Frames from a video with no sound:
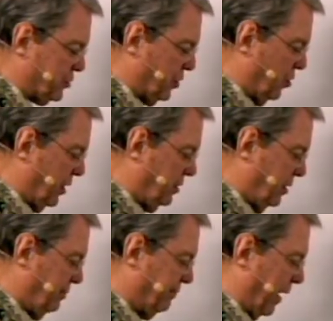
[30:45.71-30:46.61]
started.
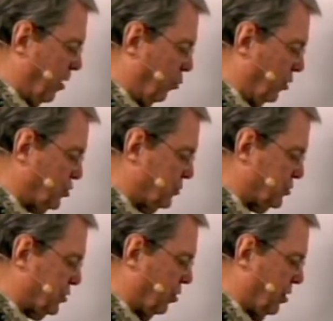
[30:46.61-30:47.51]
Fire worship
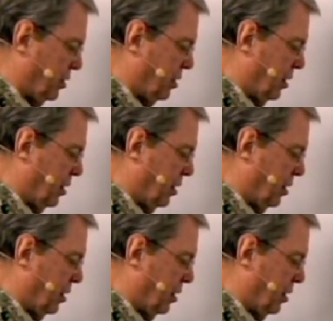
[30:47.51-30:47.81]
started.